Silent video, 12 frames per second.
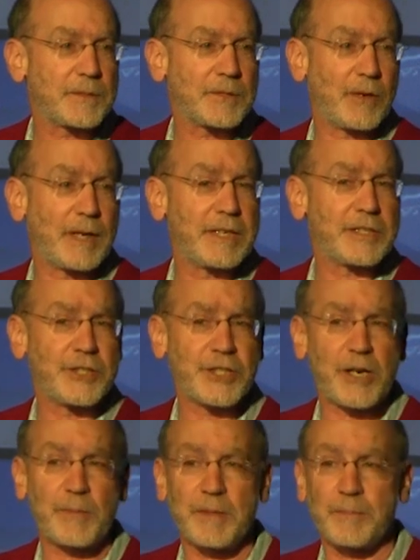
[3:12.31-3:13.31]
So ladies and
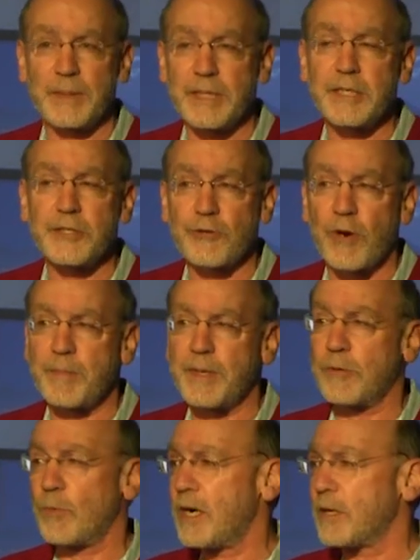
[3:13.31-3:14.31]
gentlemen, please join
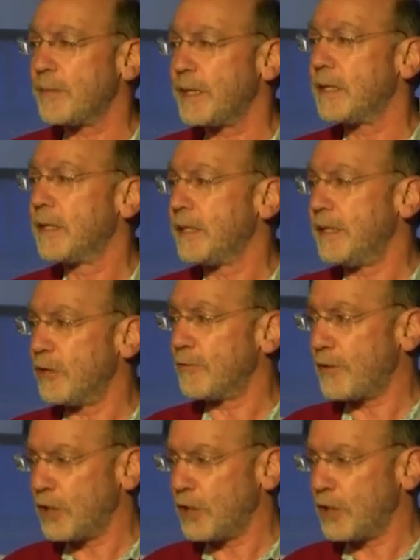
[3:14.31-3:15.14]
me in welcoming Niall